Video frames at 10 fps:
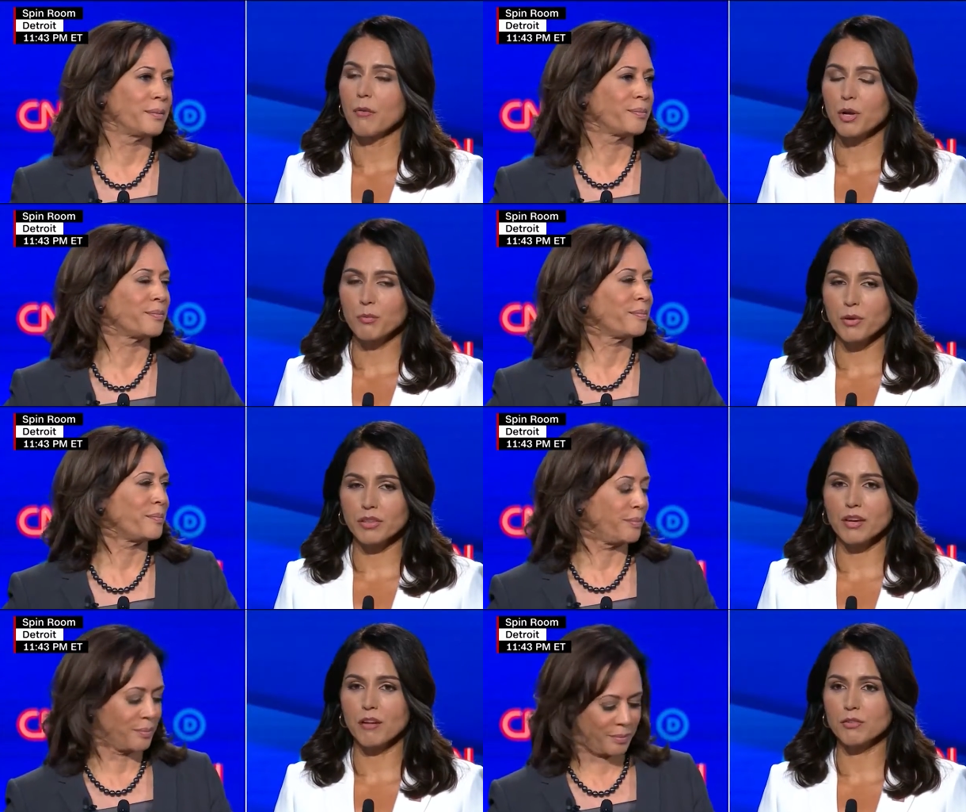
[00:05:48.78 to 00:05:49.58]
Speaker 1: I want to
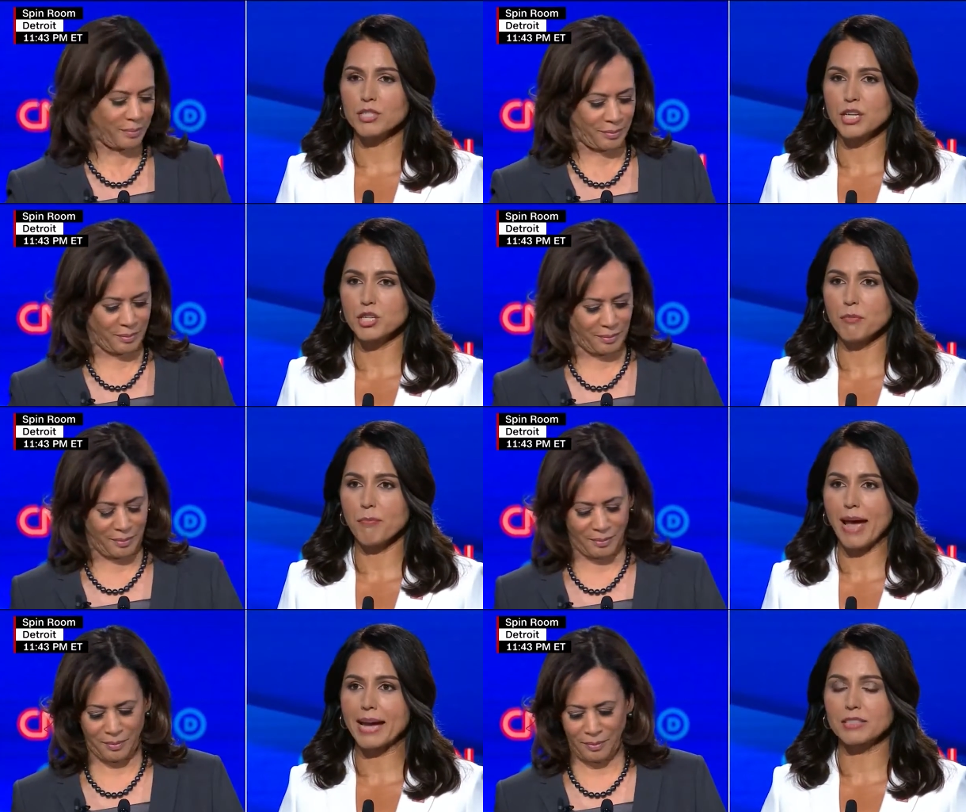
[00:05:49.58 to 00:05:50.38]
bring the conversation
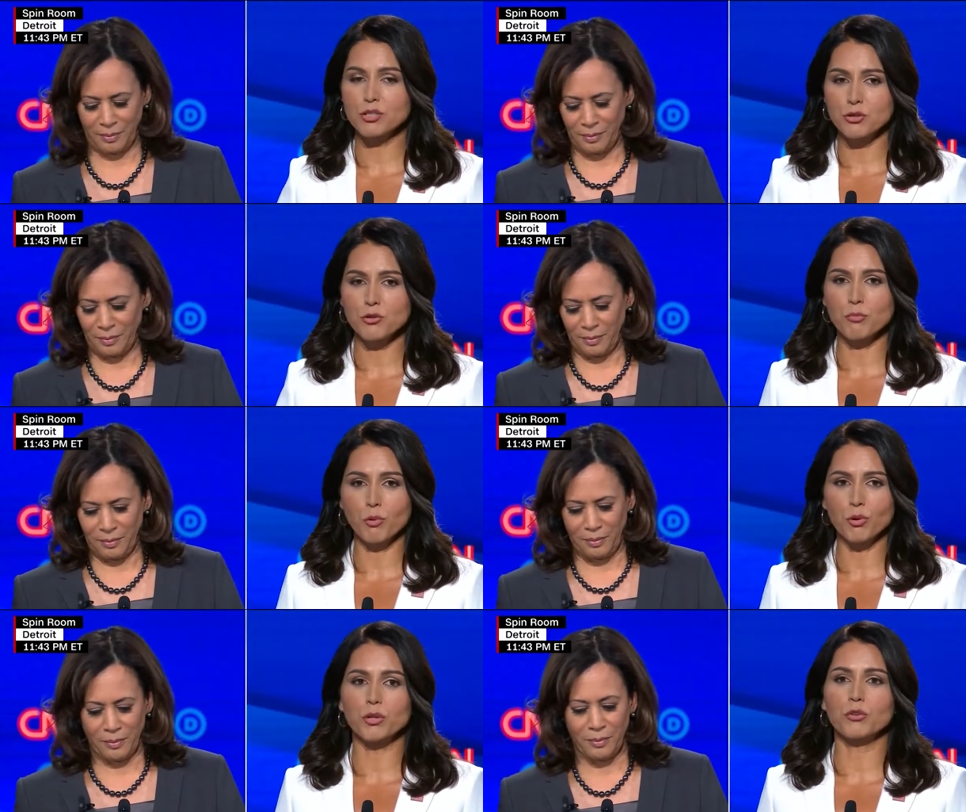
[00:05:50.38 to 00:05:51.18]
back to the
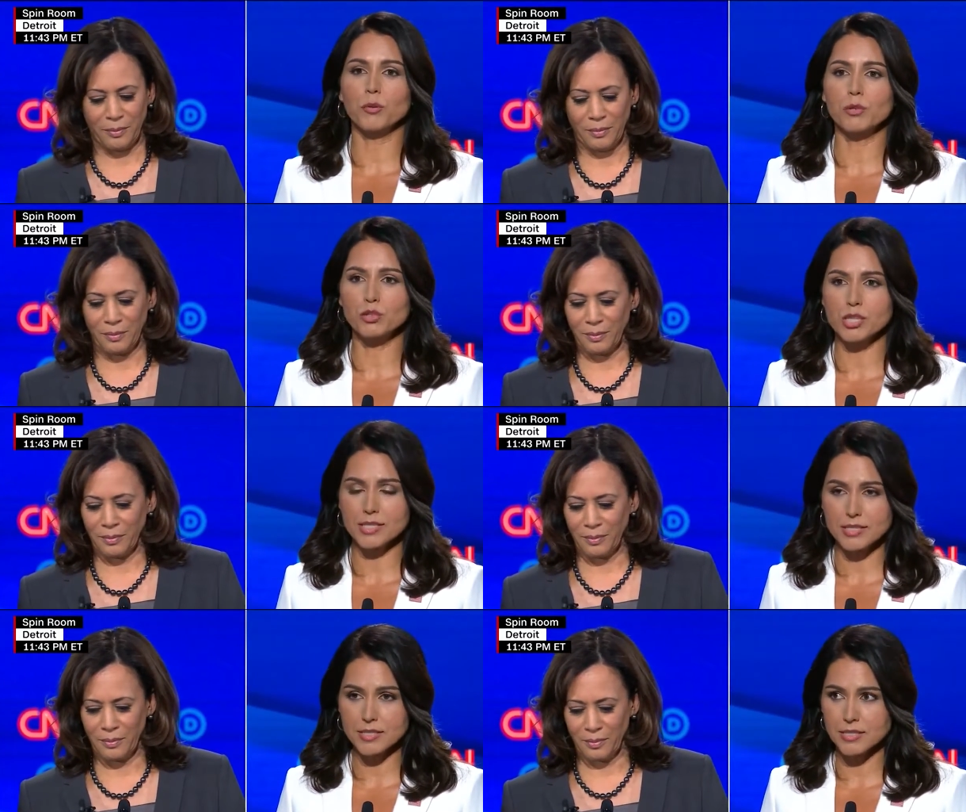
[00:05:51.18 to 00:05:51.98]
broken criminal
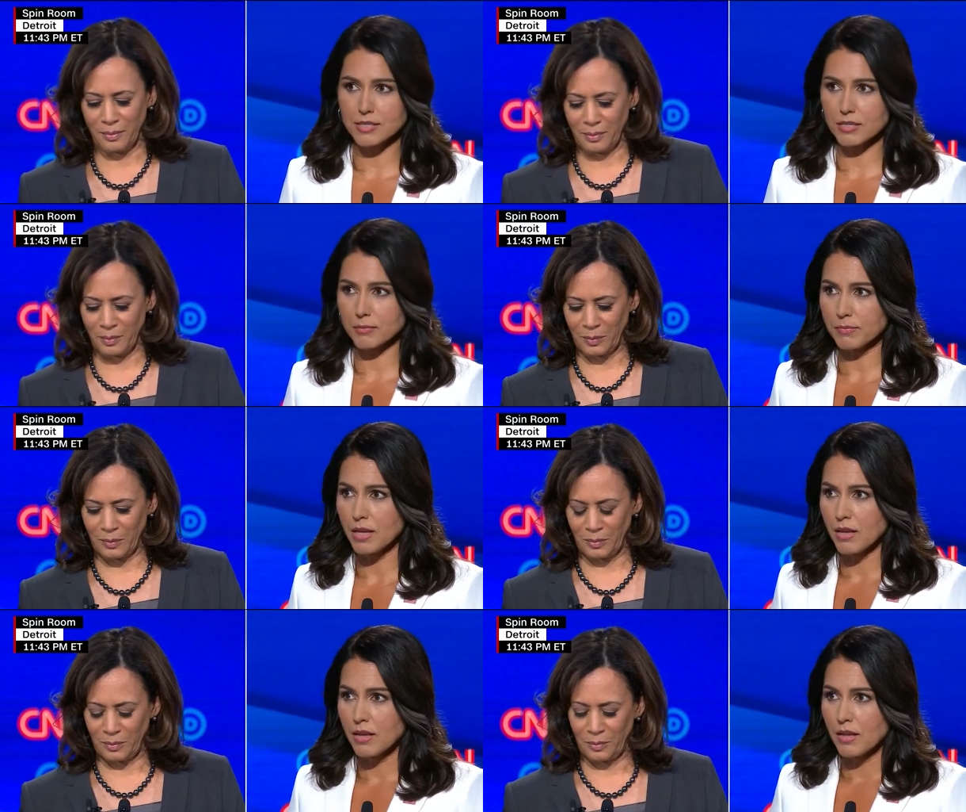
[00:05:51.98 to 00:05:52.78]
justice system
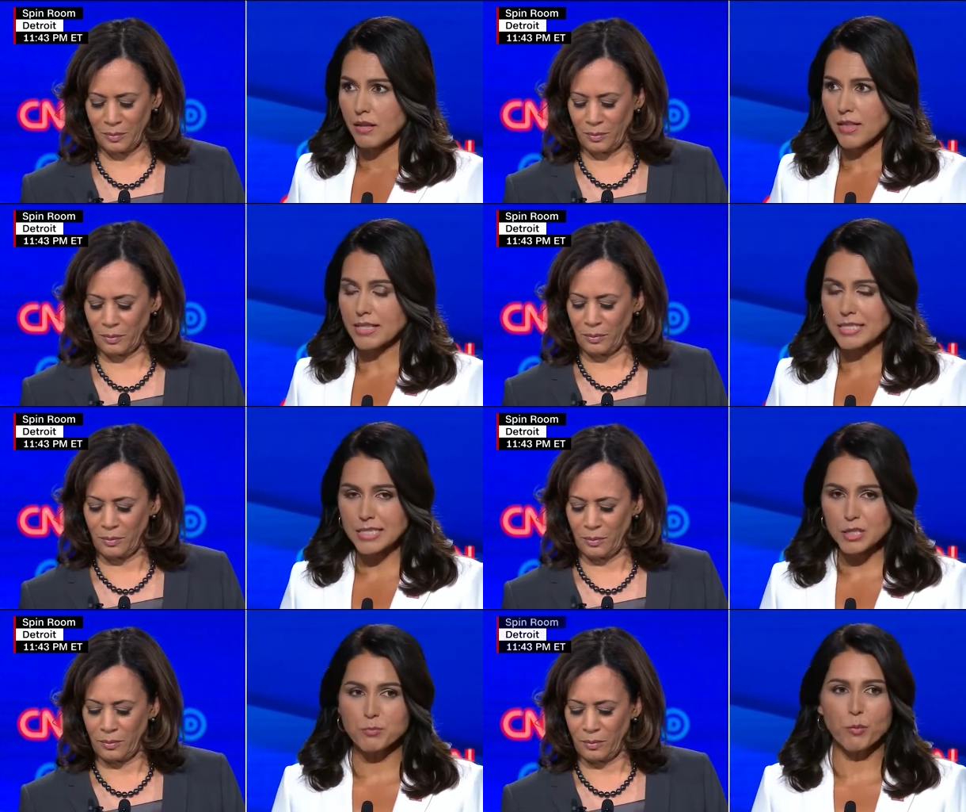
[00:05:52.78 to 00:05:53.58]
that is
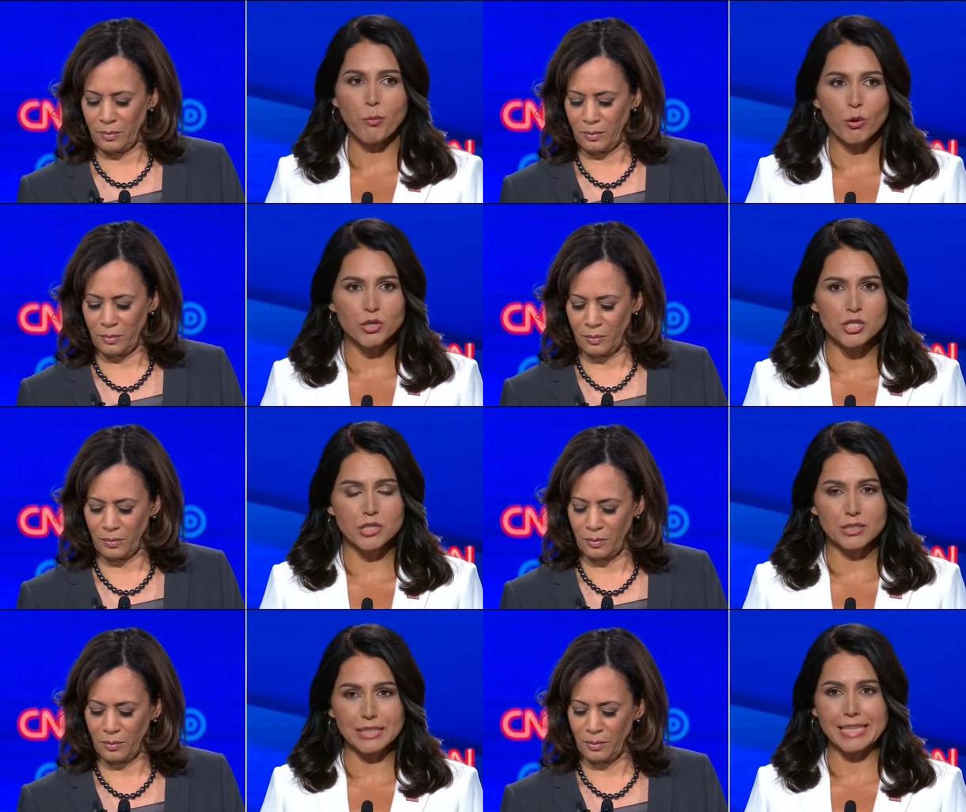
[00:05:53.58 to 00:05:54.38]

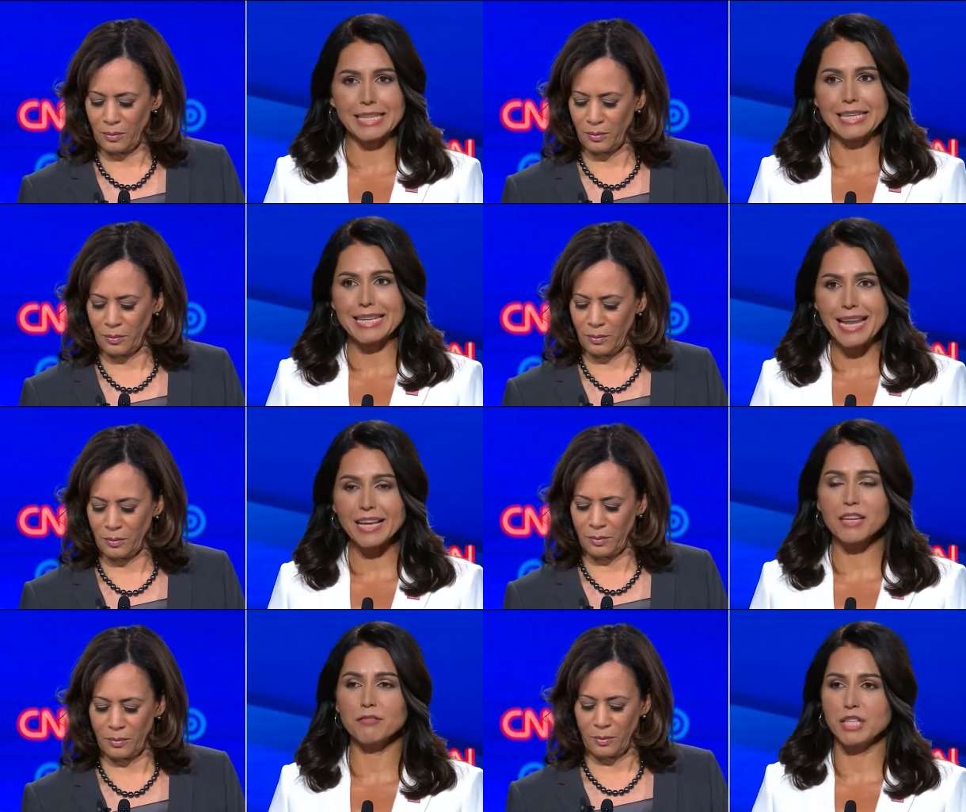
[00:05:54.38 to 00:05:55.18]
disproportionately
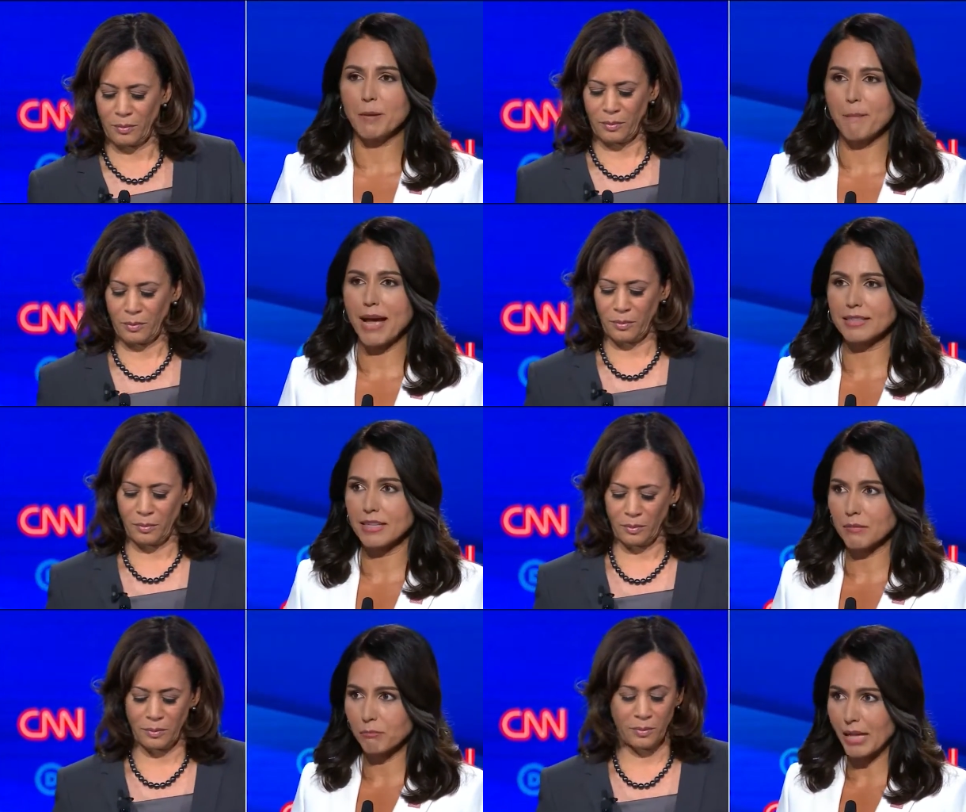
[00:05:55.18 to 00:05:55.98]
negatively
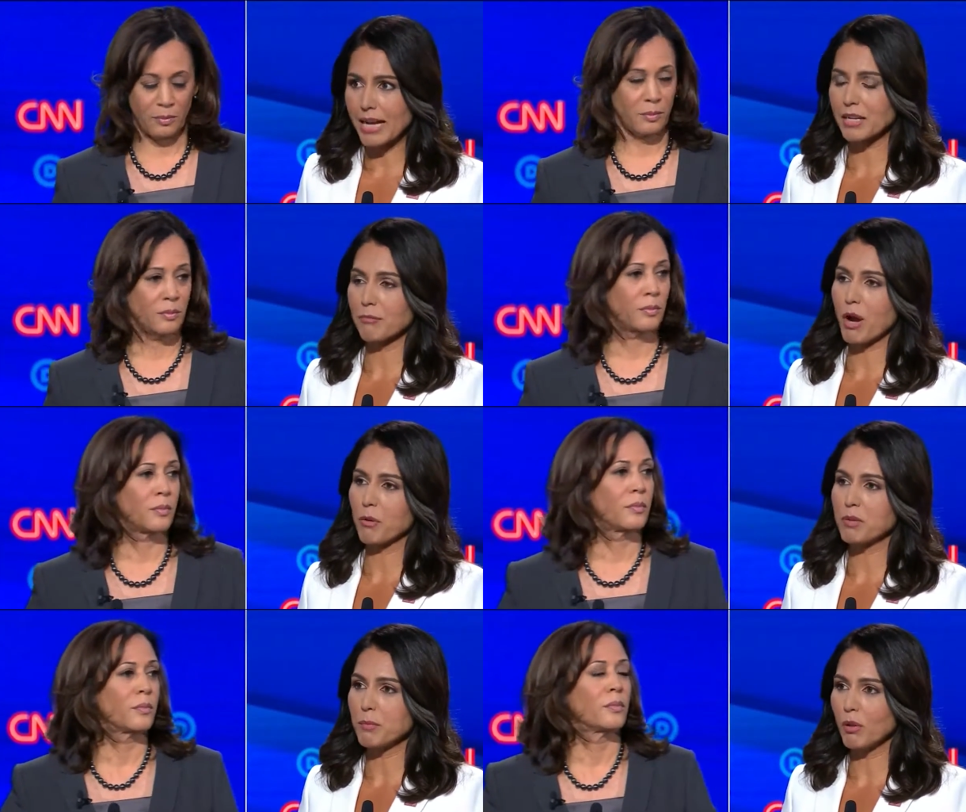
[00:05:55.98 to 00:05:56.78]
impacting black and
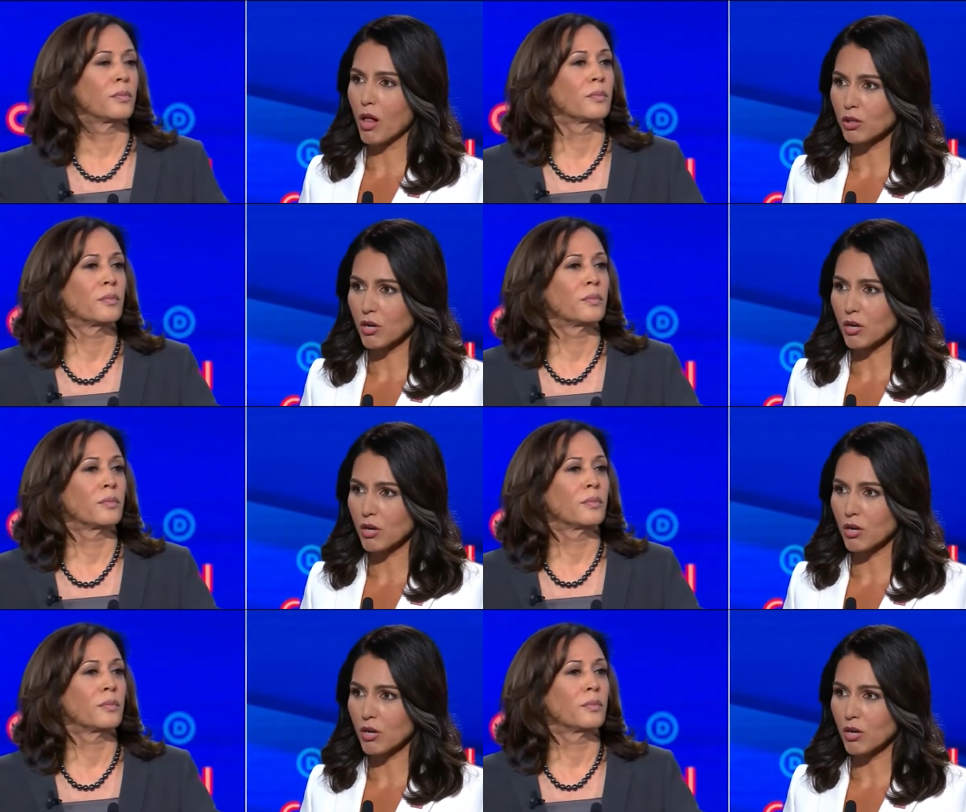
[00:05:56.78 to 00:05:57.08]
brown people all